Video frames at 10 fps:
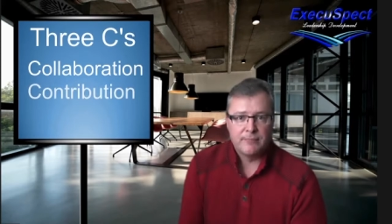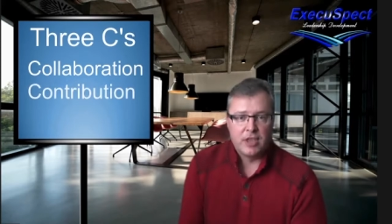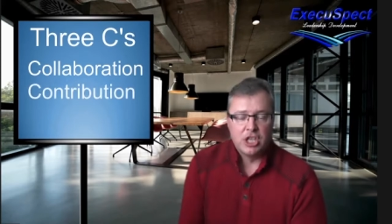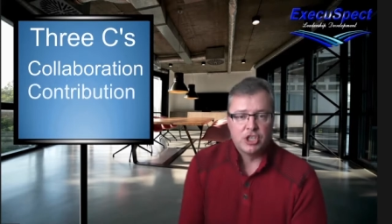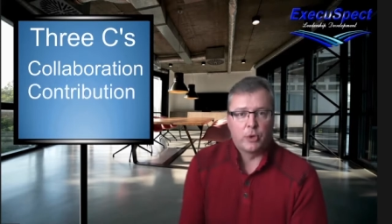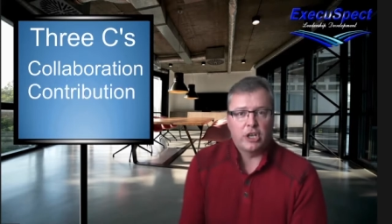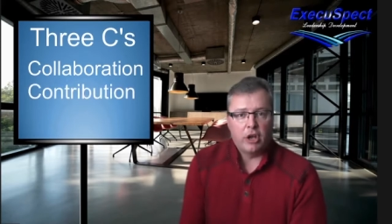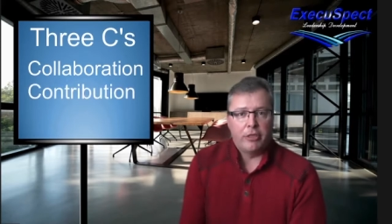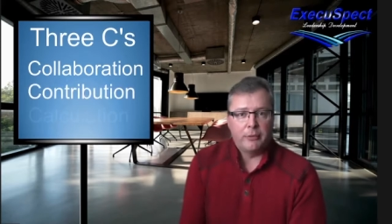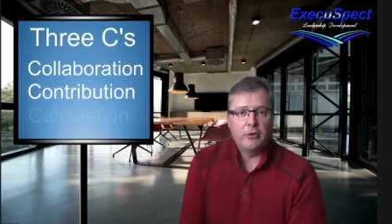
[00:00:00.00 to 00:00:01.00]
So we're going to go
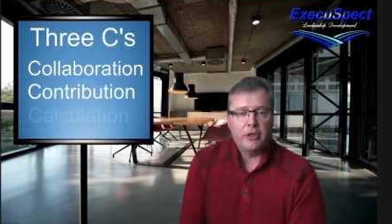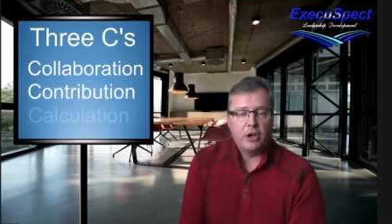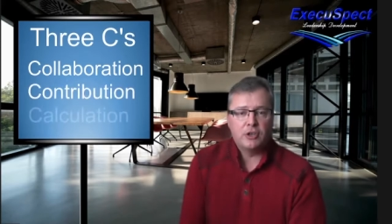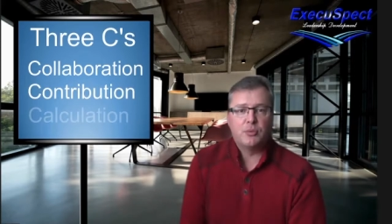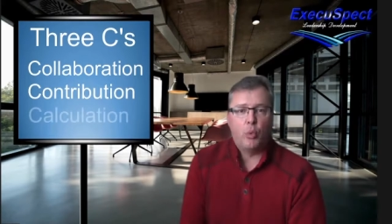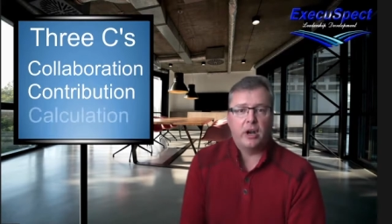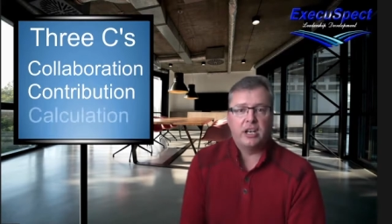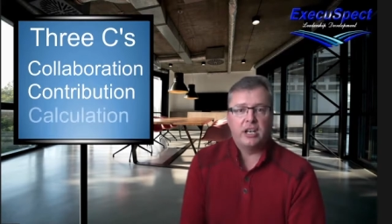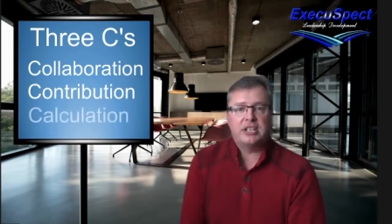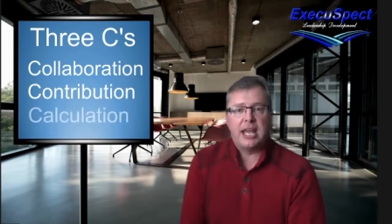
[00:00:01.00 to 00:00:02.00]
through those one at a
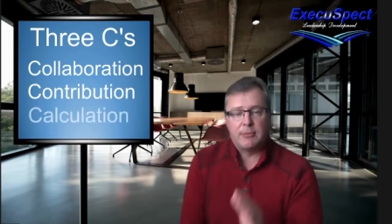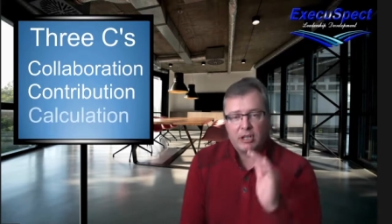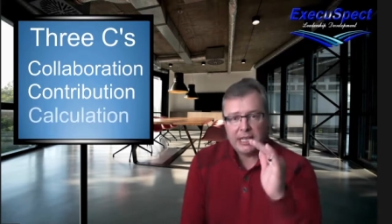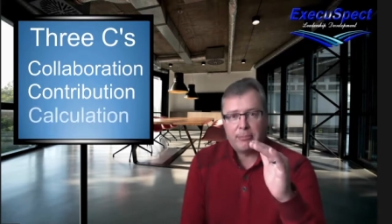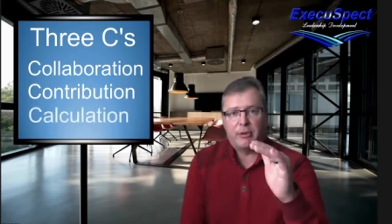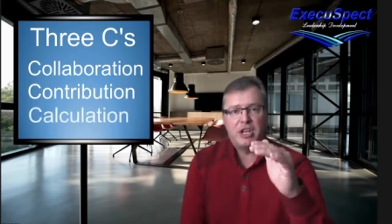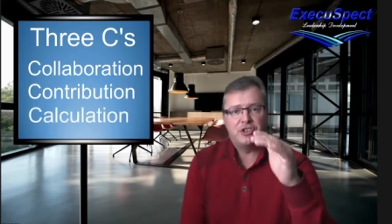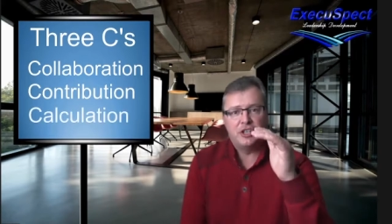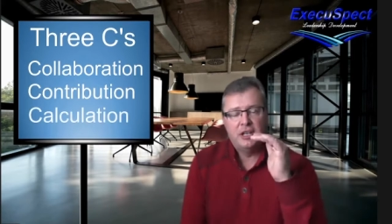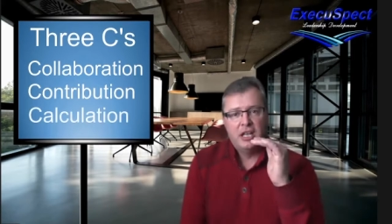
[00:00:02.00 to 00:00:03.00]
time
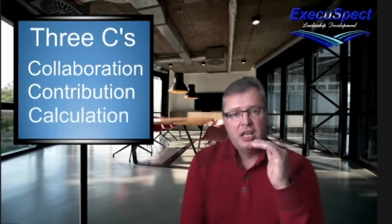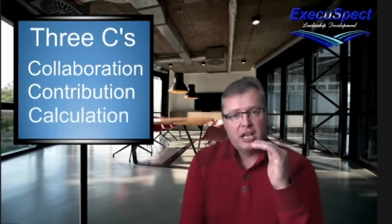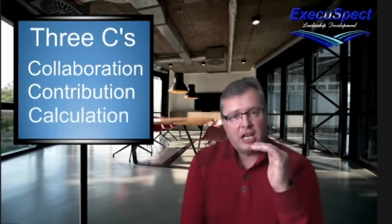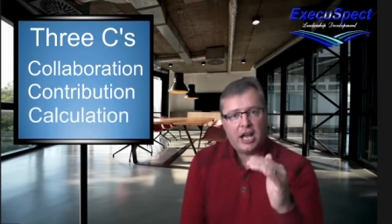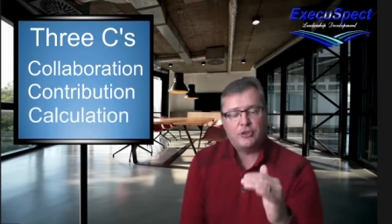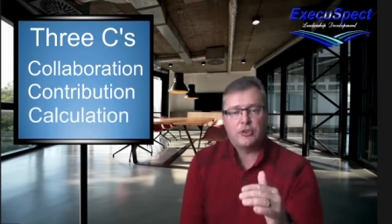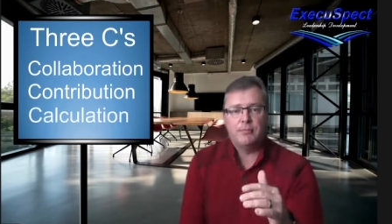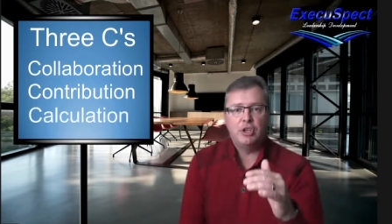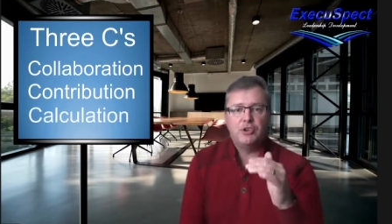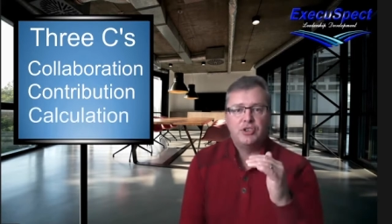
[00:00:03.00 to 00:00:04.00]
collaboration,
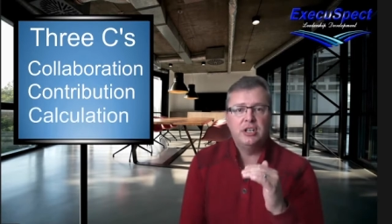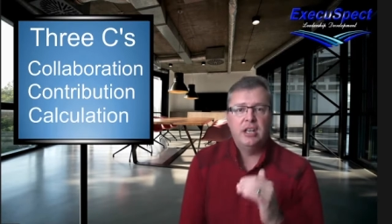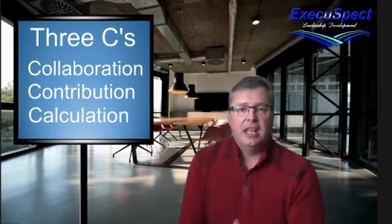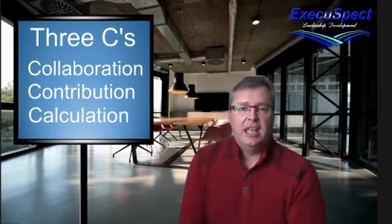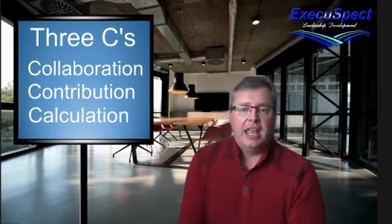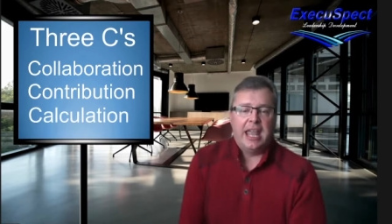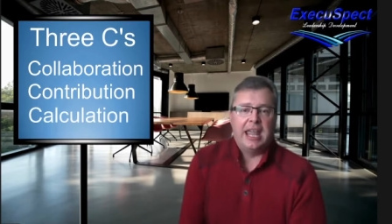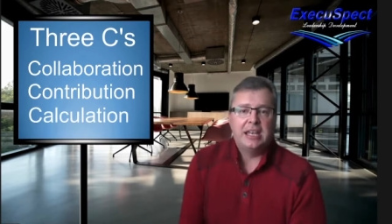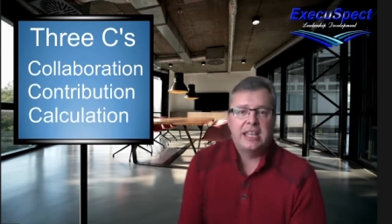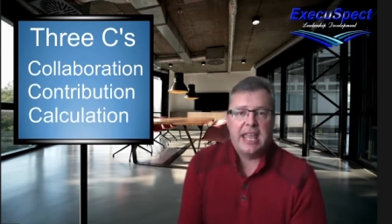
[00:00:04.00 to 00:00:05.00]
contribution,
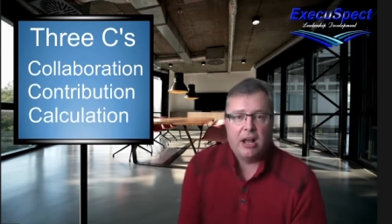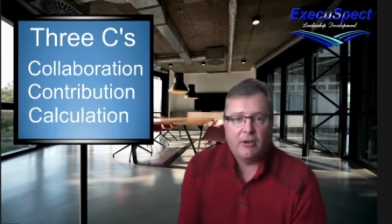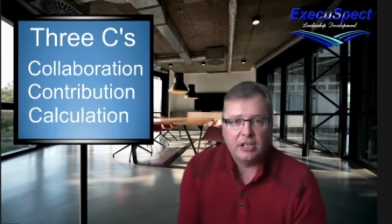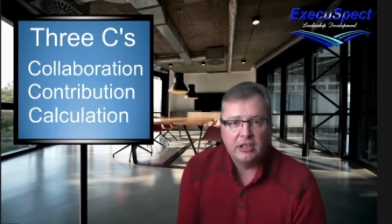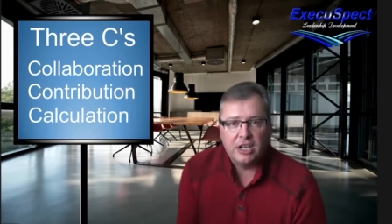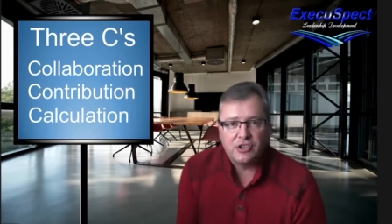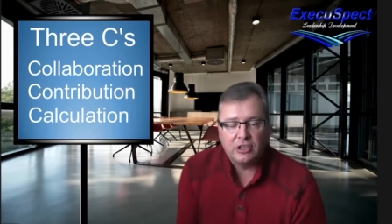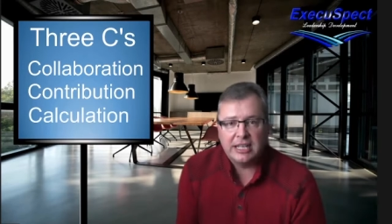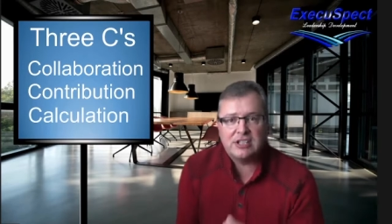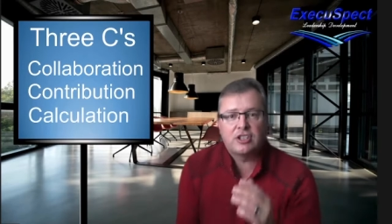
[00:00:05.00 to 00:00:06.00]
and calculation.
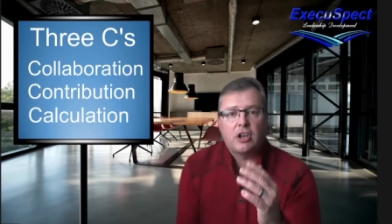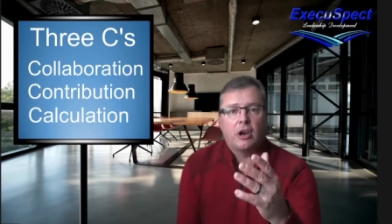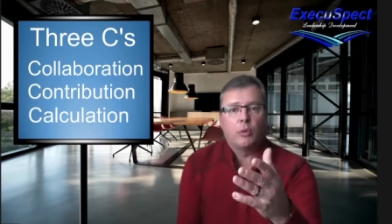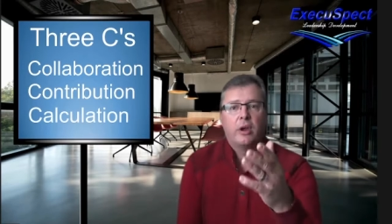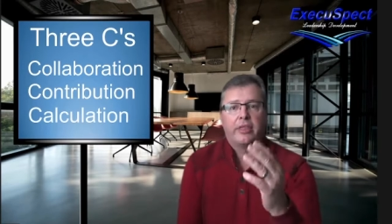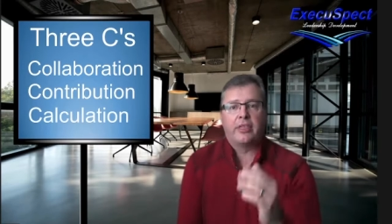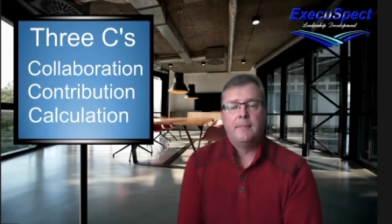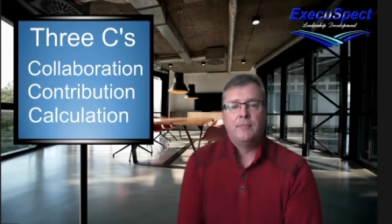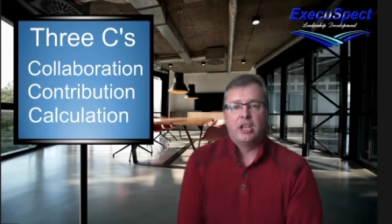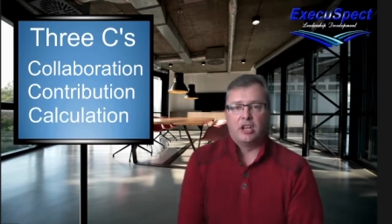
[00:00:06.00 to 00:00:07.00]
Let's start with
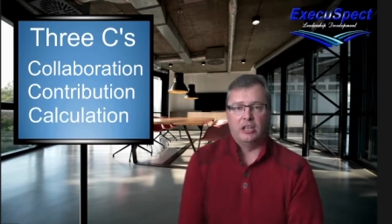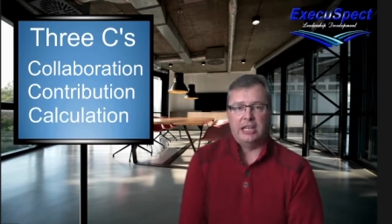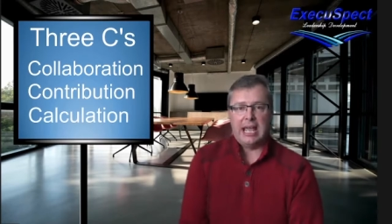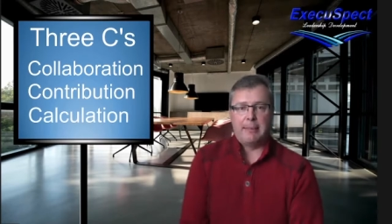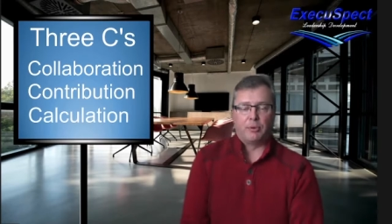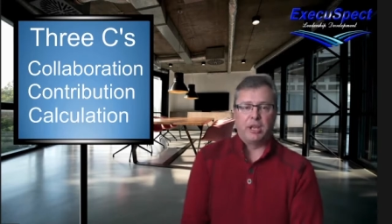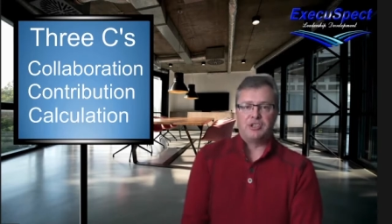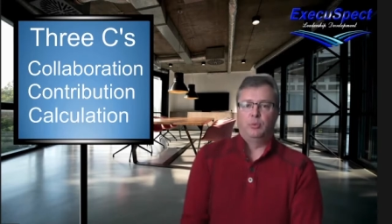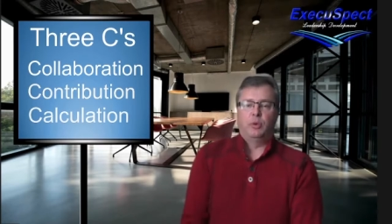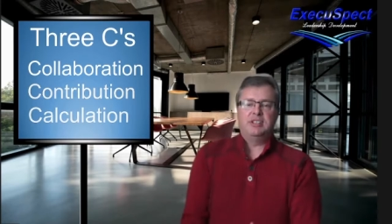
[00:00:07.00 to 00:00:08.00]
collaboration.
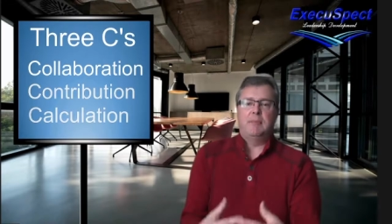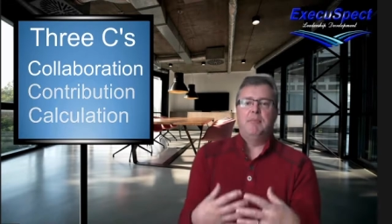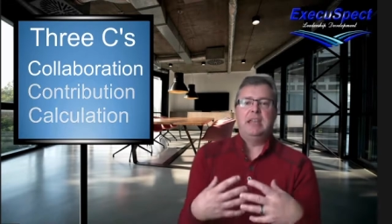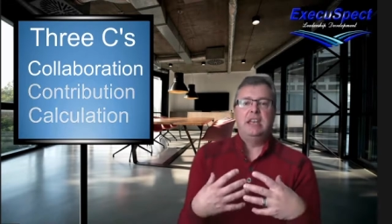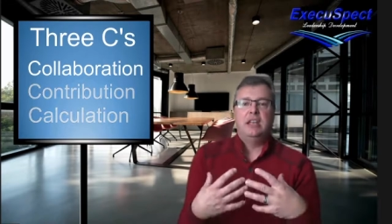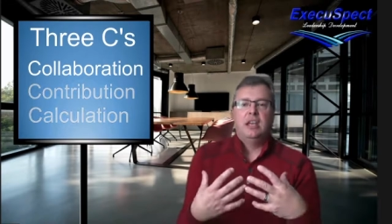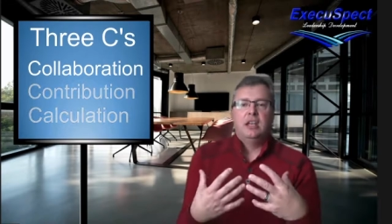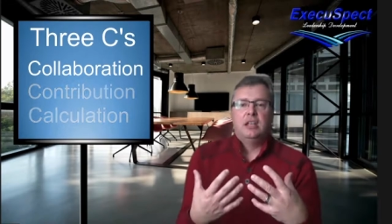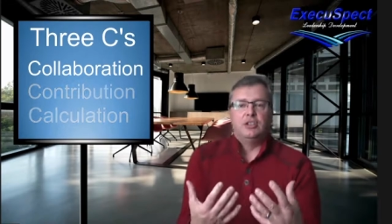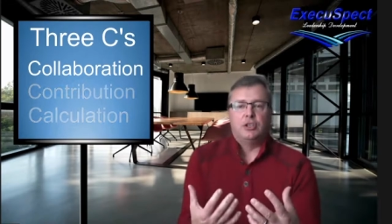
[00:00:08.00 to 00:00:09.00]
What does it mean
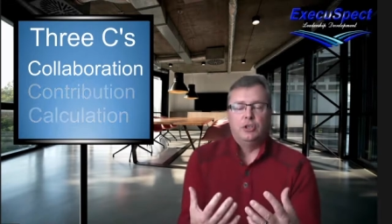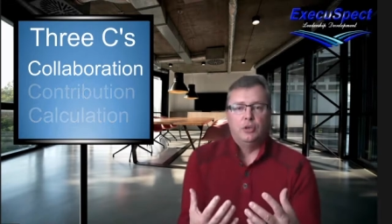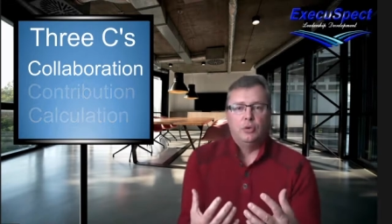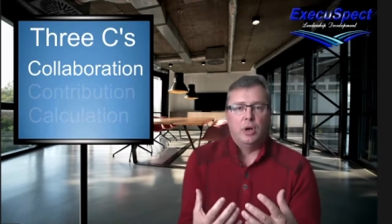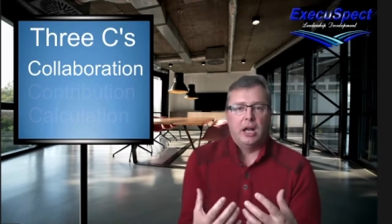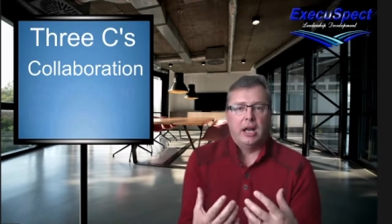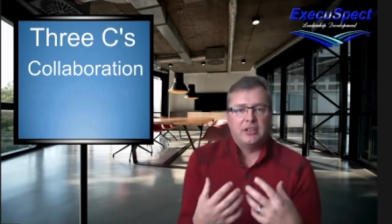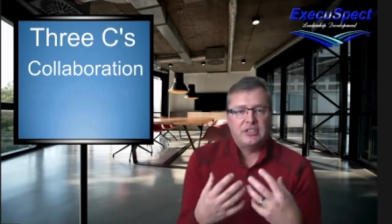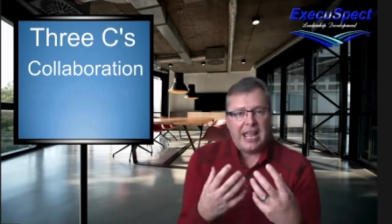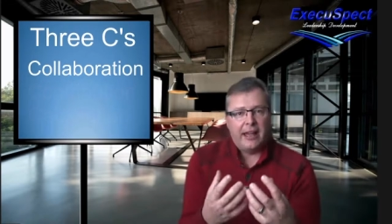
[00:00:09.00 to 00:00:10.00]
to, uh, to
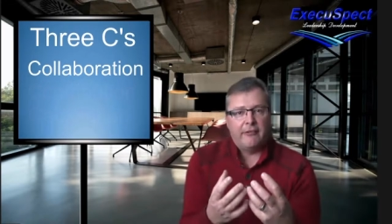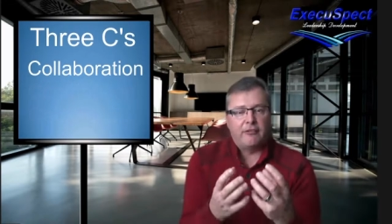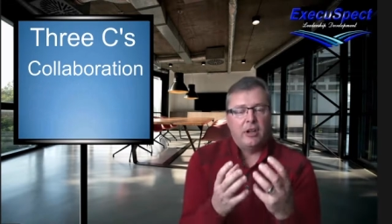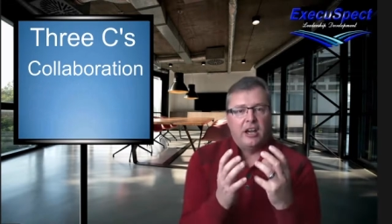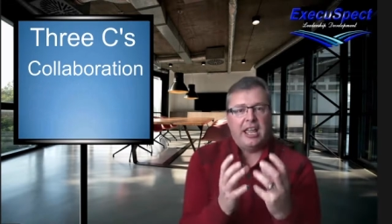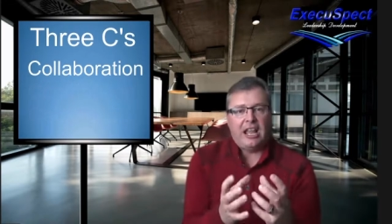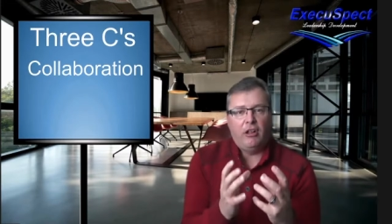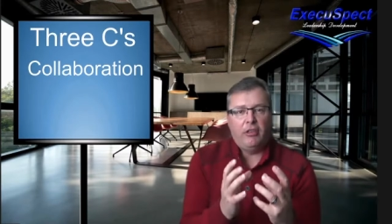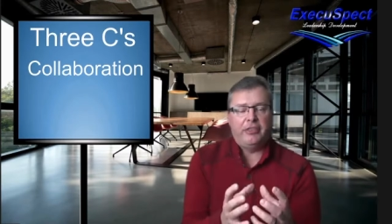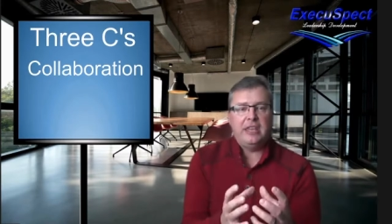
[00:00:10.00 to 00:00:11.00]
have a
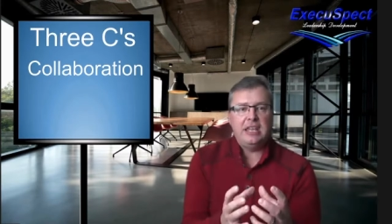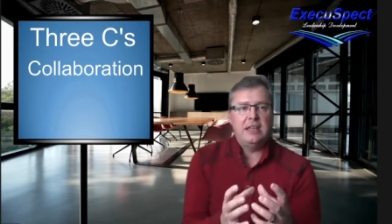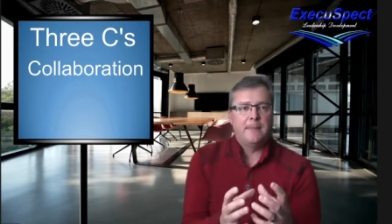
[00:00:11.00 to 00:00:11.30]
healthy